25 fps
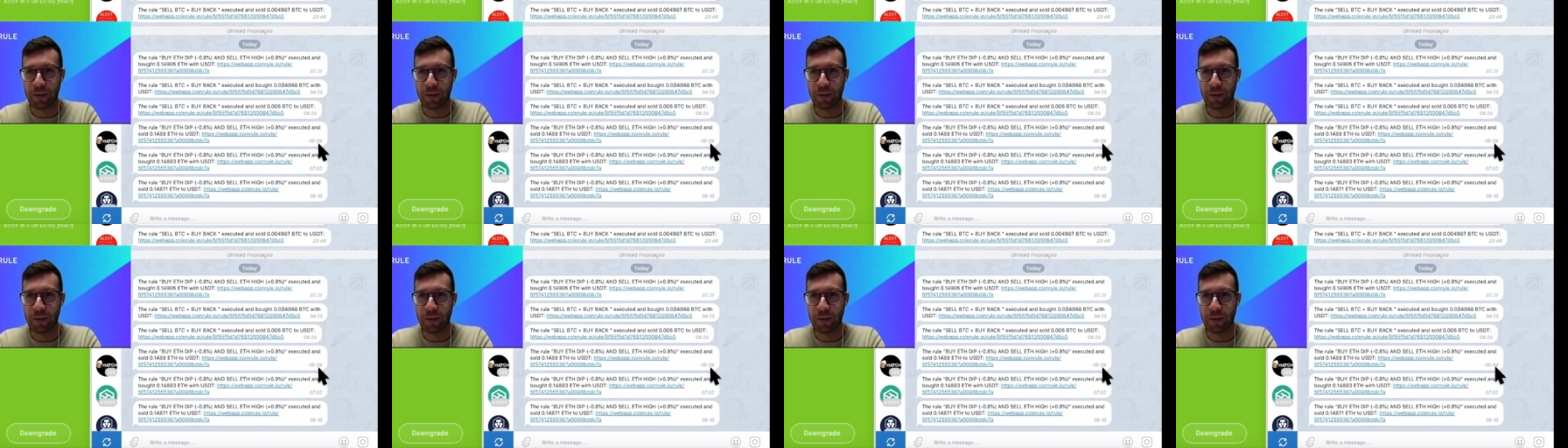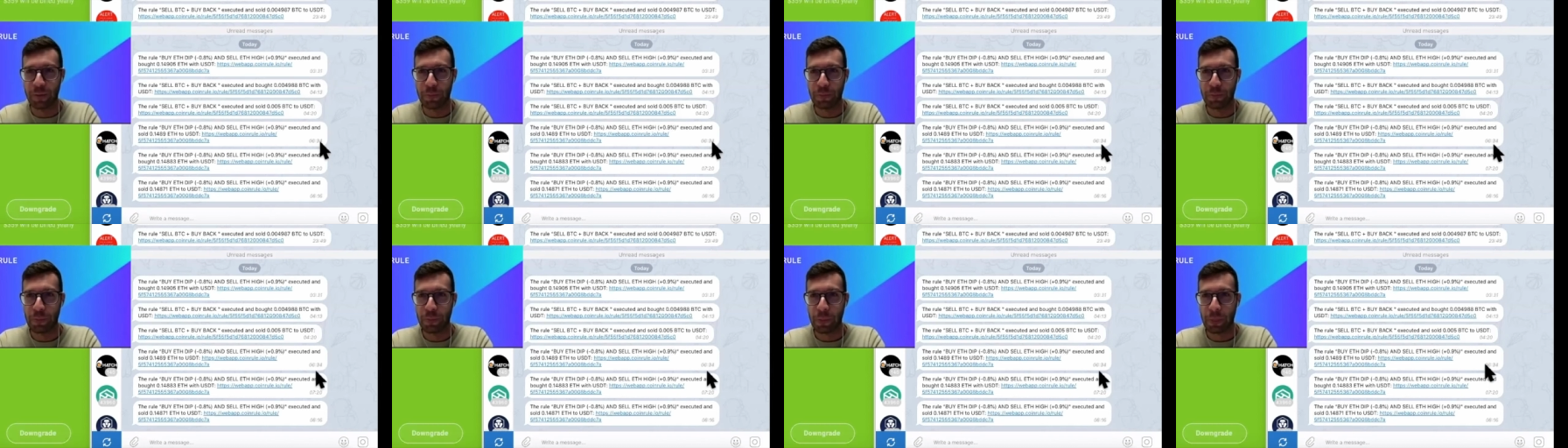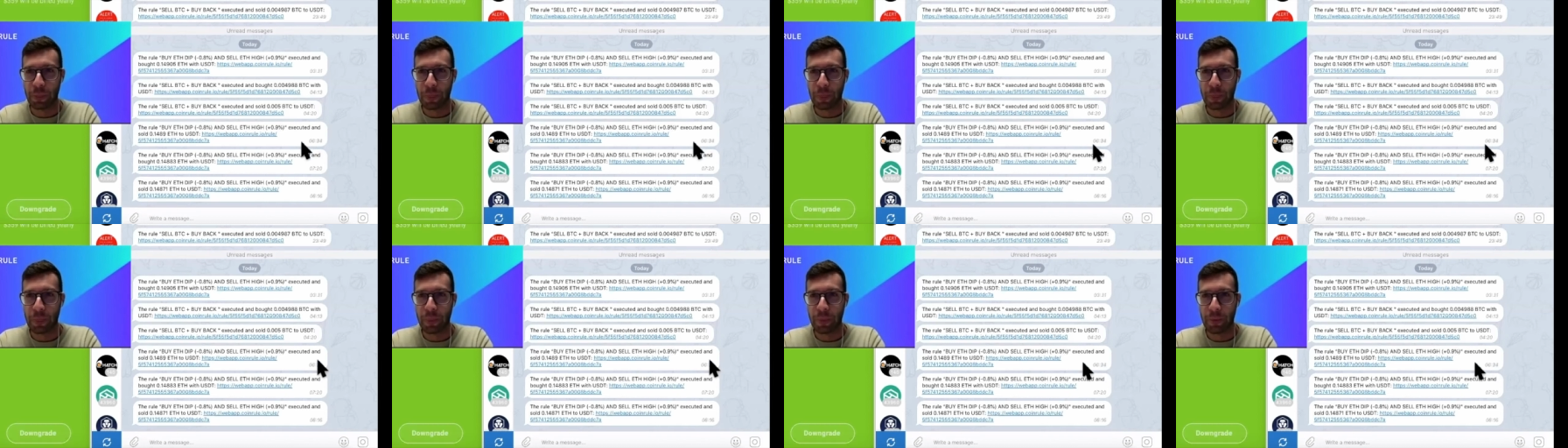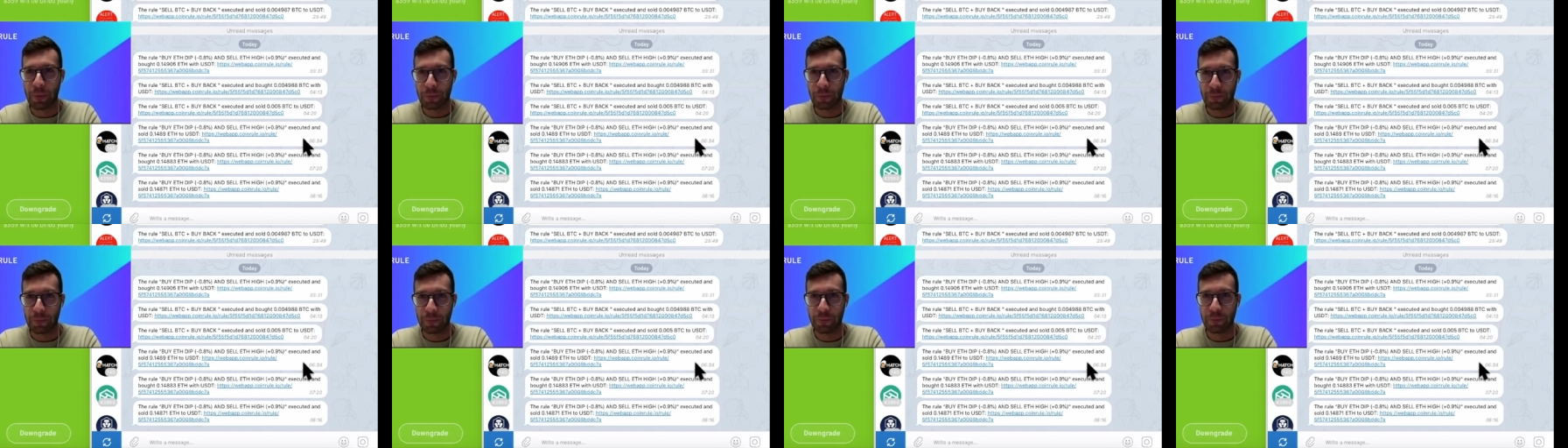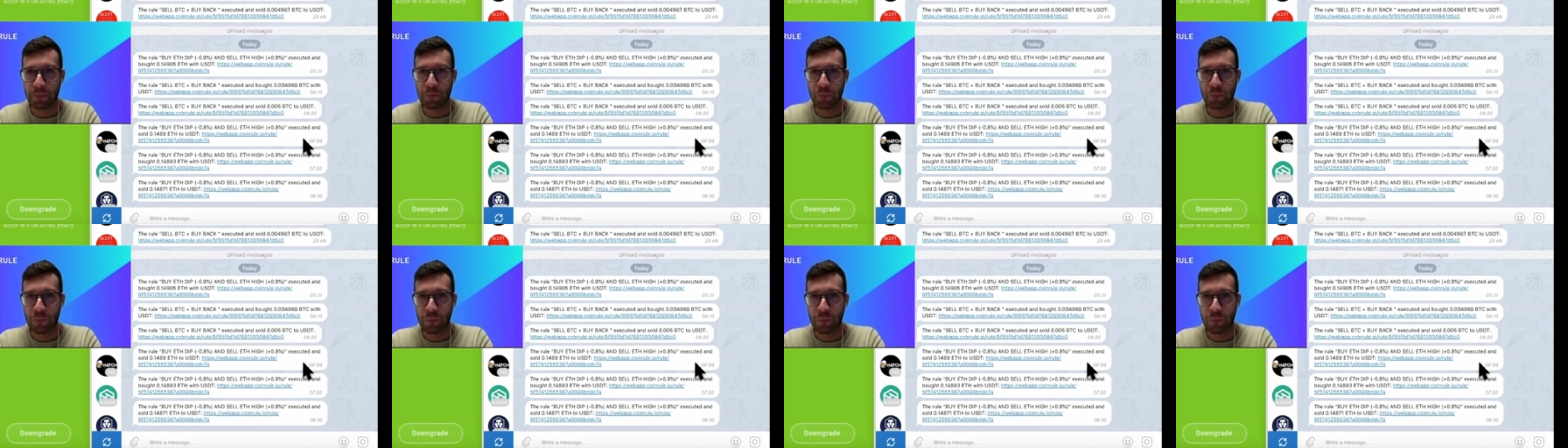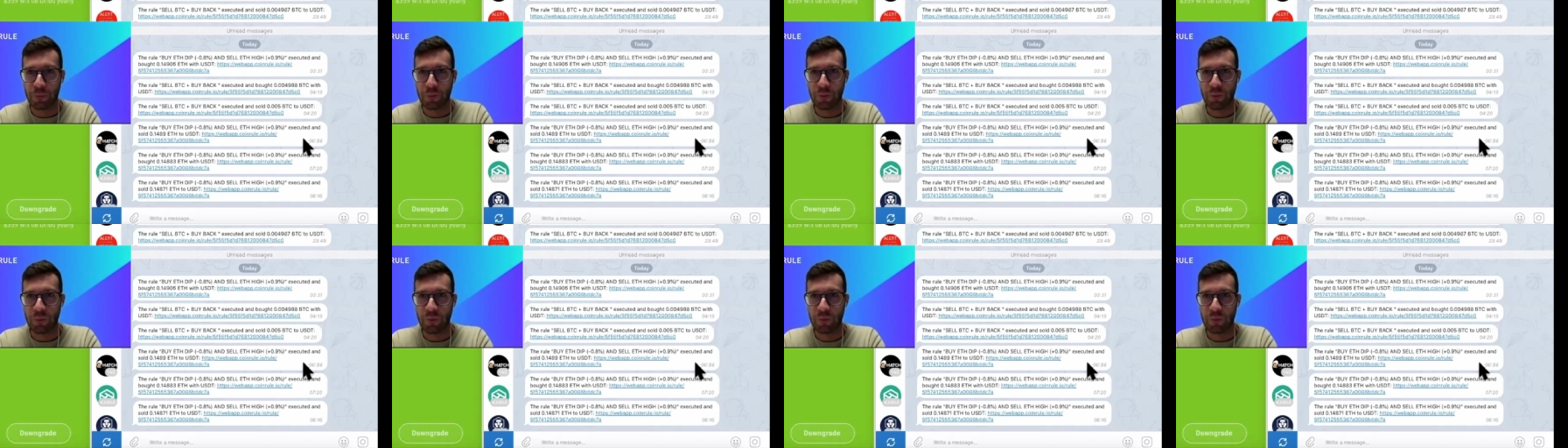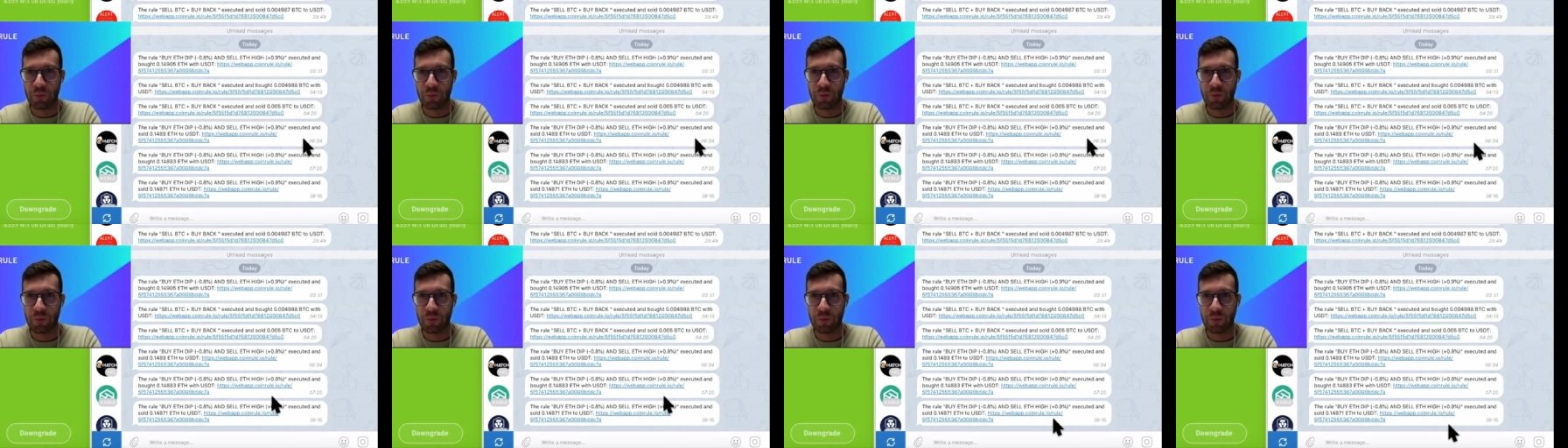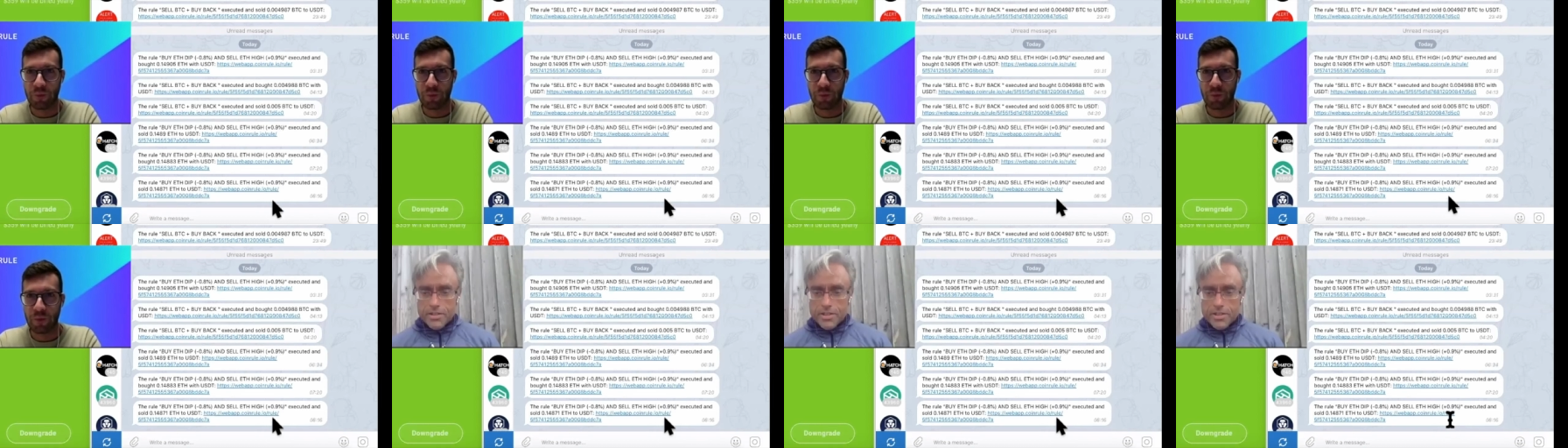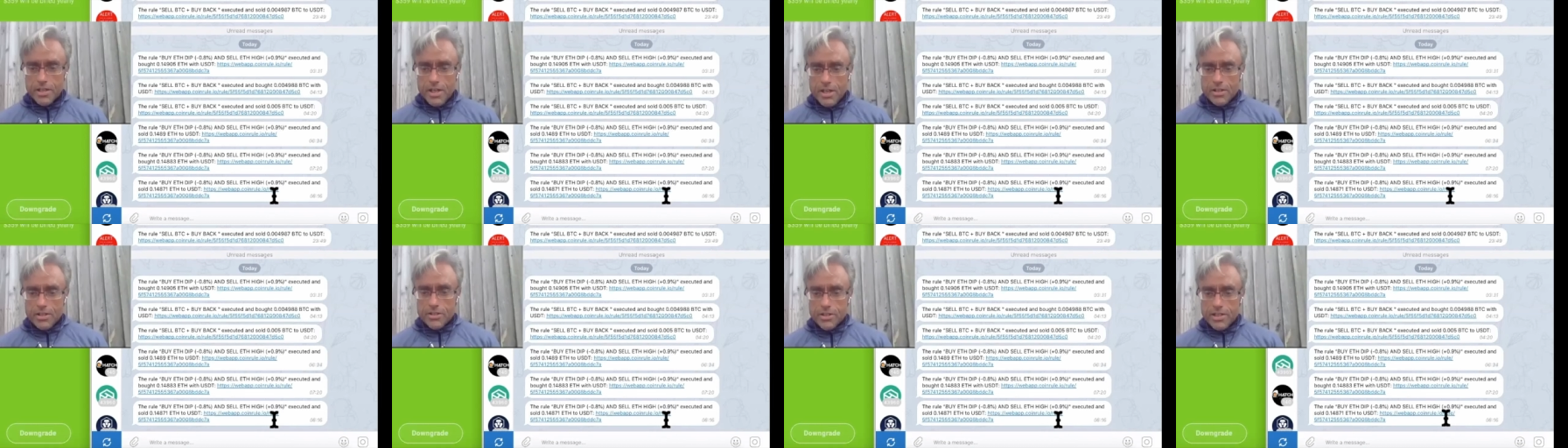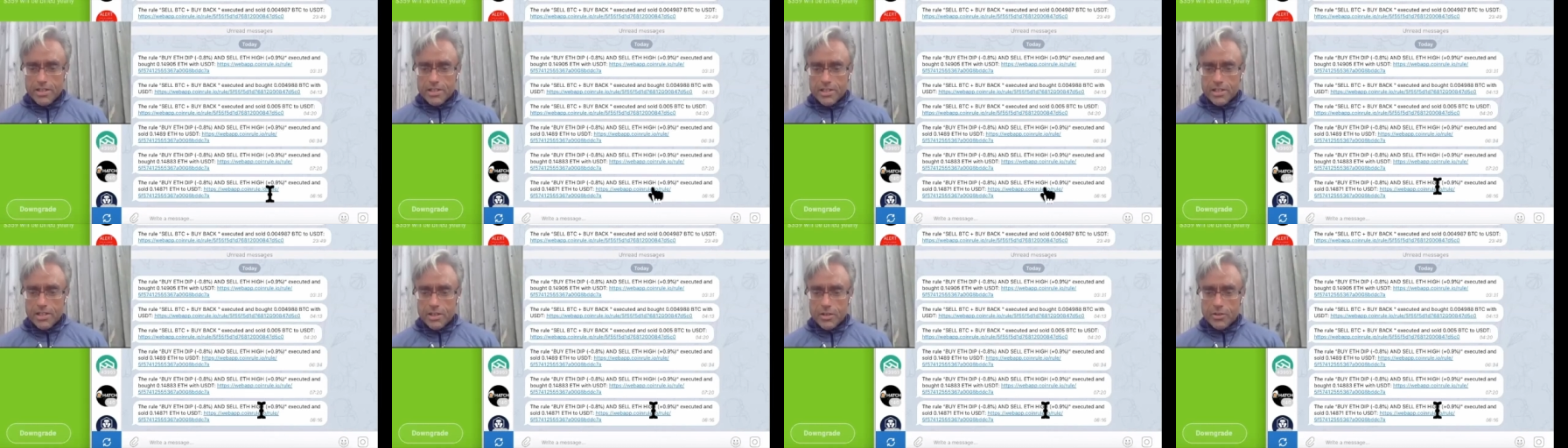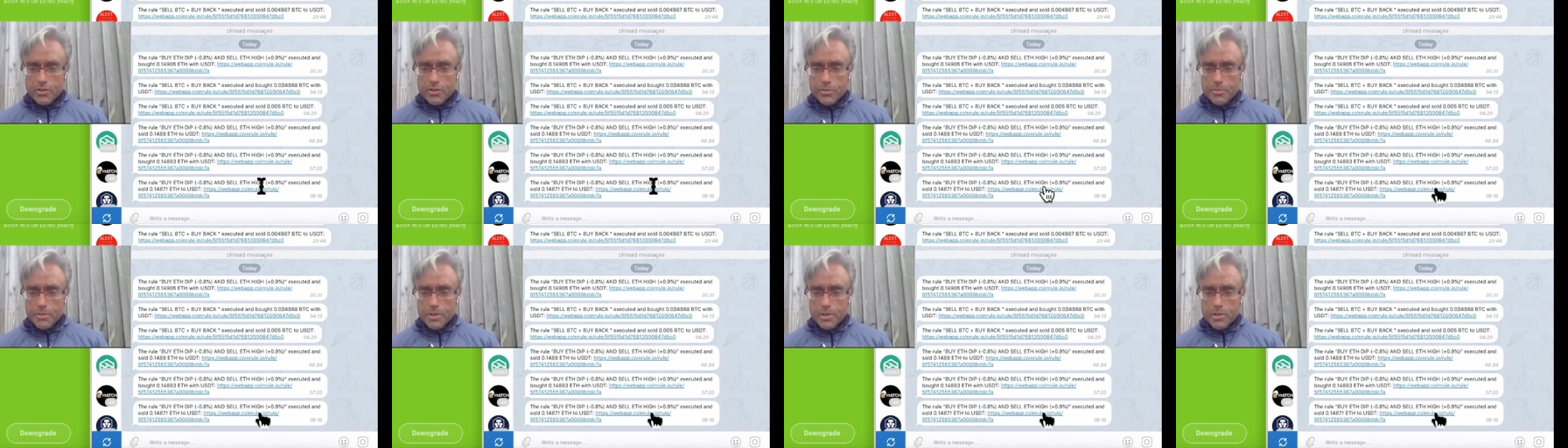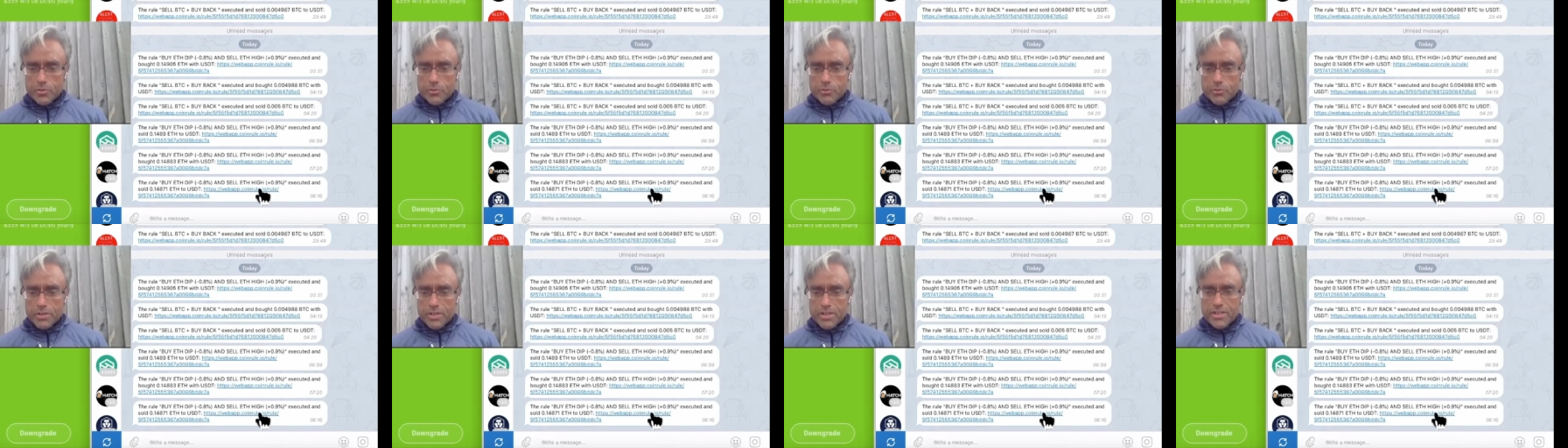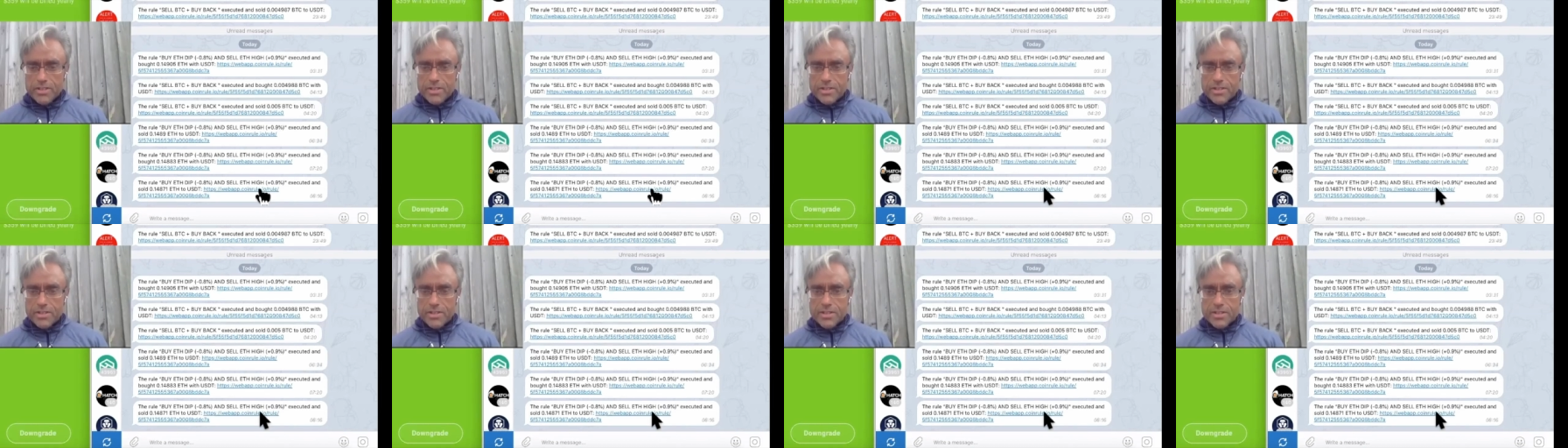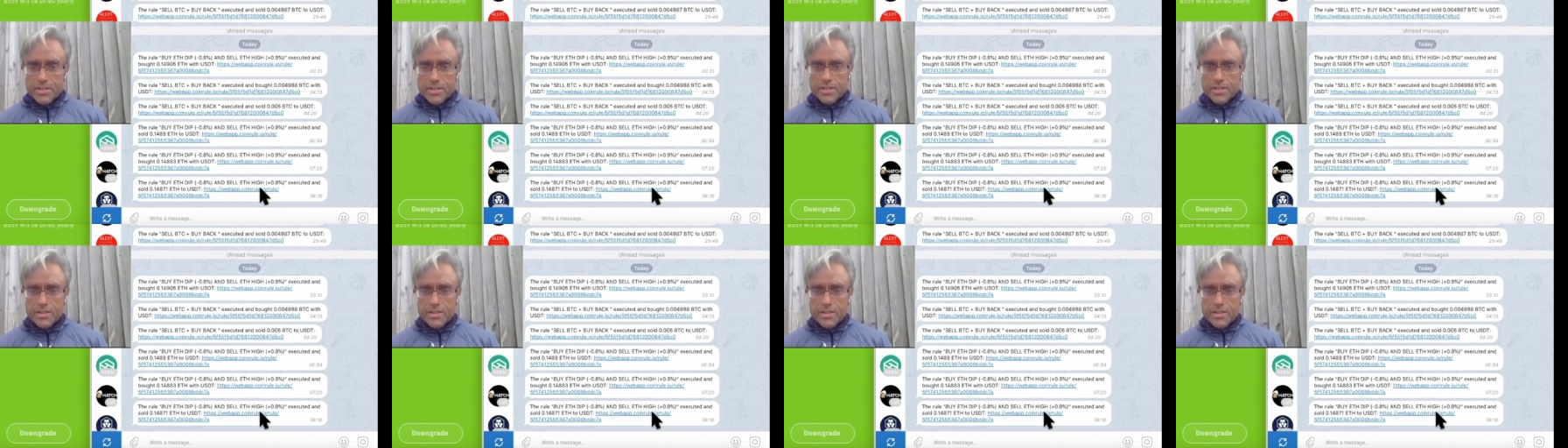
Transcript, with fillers: 6.34 i was awake here but i wasn't looking at the charts so let's click on the most recent